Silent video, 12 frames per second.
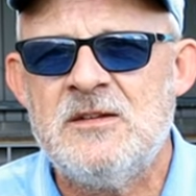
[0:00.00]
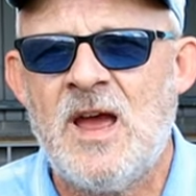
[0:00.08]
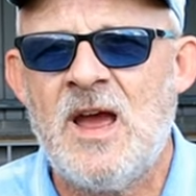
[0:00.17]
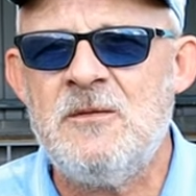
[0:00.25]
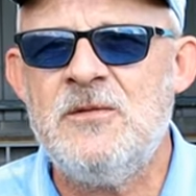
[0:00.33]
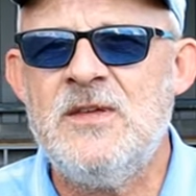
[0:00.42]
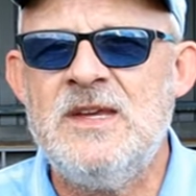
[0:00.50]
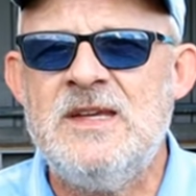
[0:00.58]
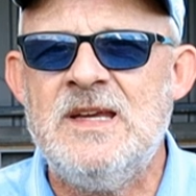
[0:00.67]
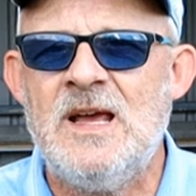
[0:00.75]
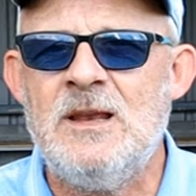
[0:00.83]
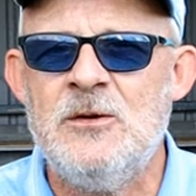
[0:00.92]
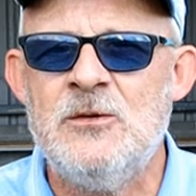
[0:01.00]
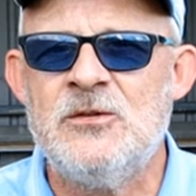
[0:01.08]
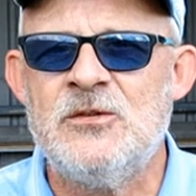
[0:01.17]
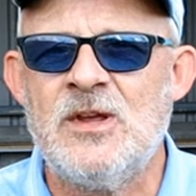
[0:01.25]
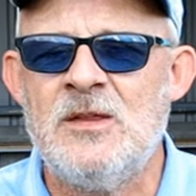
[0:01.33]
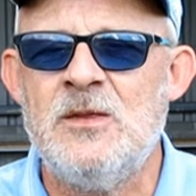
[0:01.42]
To have the
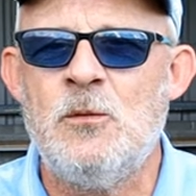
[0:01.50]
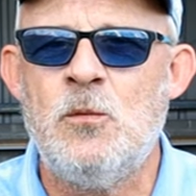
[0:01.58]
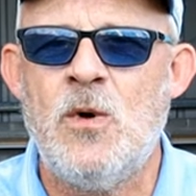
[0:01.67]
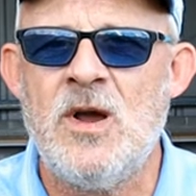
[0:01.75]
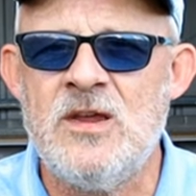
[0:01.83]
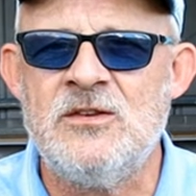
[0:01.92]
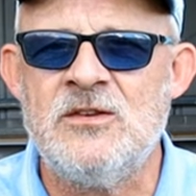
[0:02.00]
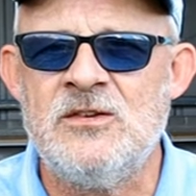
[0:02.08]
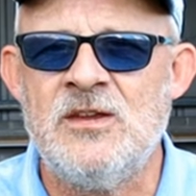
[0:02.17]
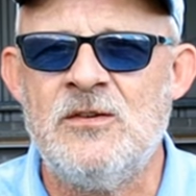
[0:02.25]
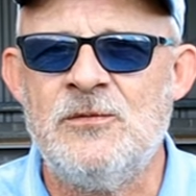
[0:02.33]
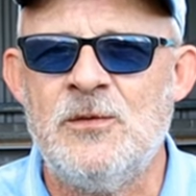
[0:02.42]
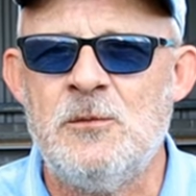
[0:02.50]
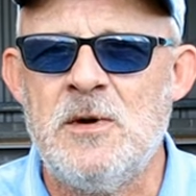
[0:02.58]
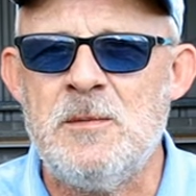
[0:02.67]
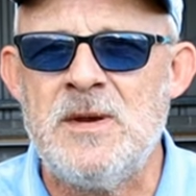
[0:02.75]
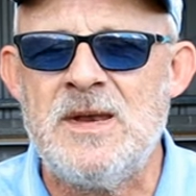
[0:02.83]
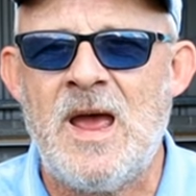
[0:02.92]
yellows and the whites assessed for
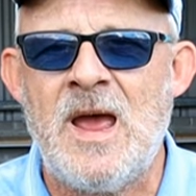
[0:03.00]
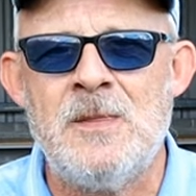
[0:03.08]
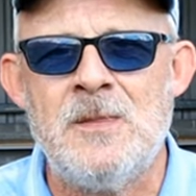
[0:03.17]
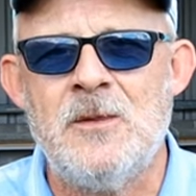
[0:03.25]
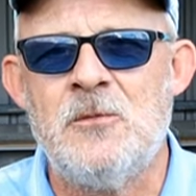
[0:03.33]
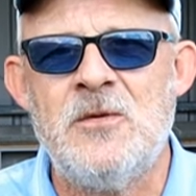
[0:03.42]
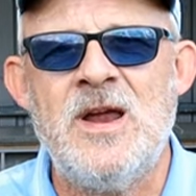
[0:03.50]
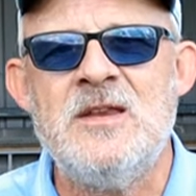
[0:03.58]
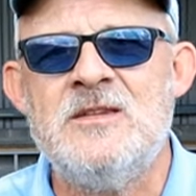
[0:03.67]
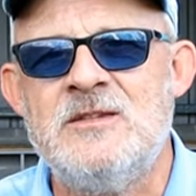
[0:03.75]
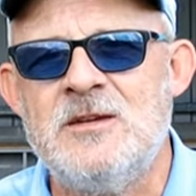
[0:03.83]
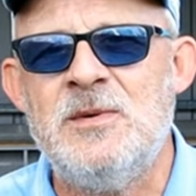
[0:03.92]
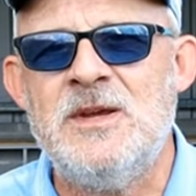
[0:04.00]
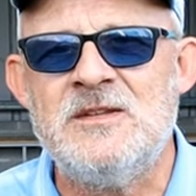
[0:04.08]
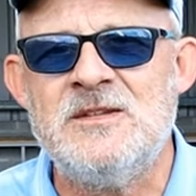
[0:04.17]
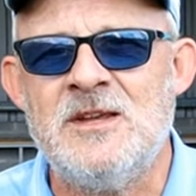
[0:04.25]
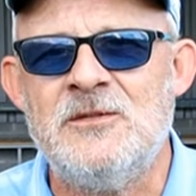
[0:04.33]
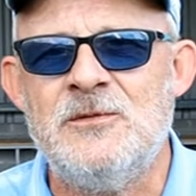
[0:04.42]
women and the reds to be
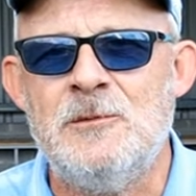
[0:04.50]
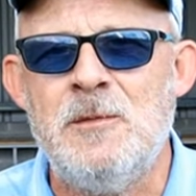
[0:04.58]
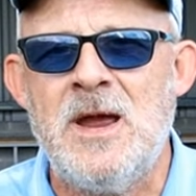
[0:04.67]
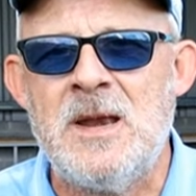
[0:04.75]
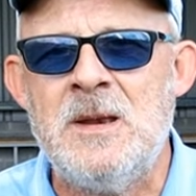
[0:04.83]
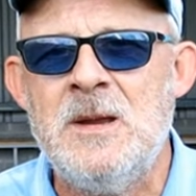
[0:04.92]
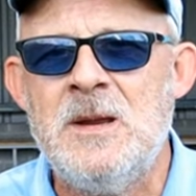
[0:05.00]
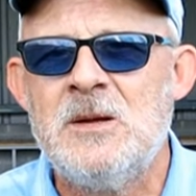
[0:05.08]
assessed for men